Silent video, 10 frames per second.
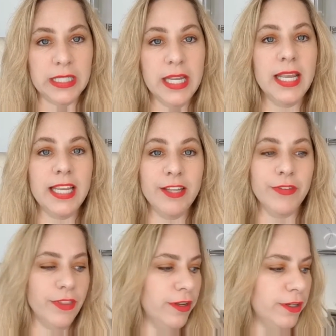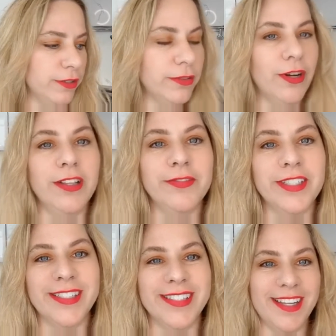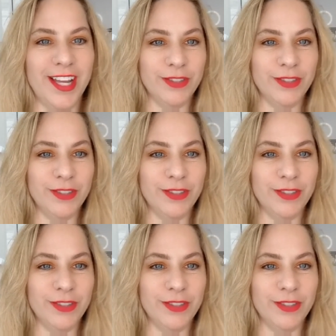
even though all of this is done